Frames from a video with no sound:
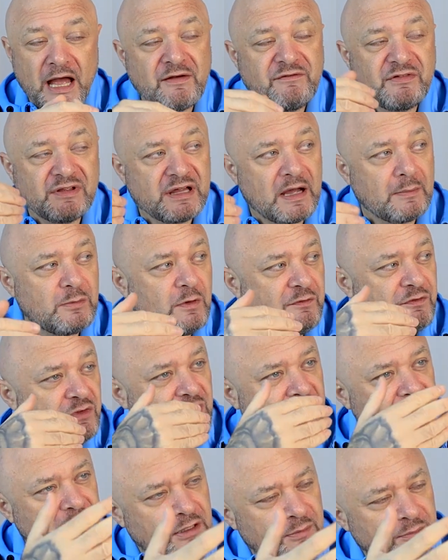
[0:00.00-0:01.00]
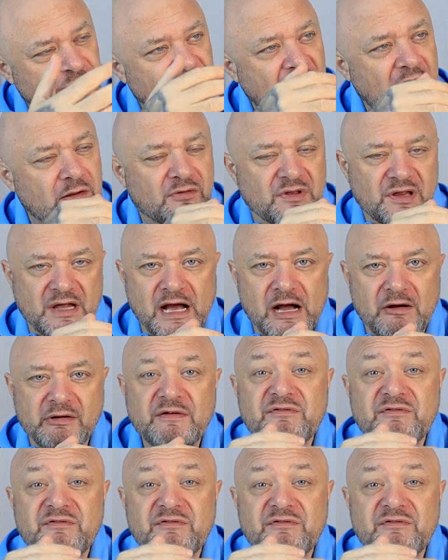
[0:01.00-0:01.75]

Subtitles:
every time you've seen them around town,